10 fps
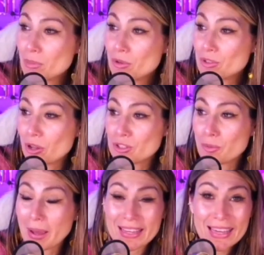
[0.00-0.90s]
be used also
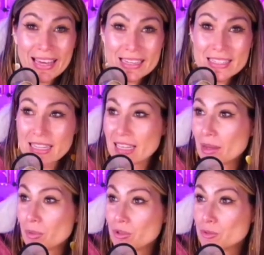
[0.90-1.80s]
by kids, it
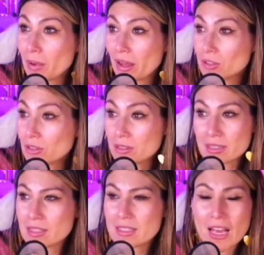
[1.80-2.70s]
can be used by adults.
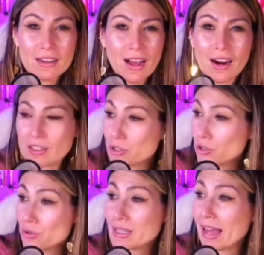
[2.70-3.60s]
It's not hard to
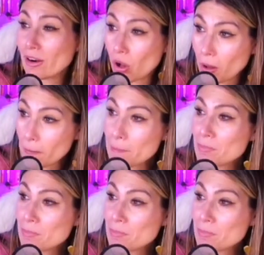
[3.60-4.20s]
use at all.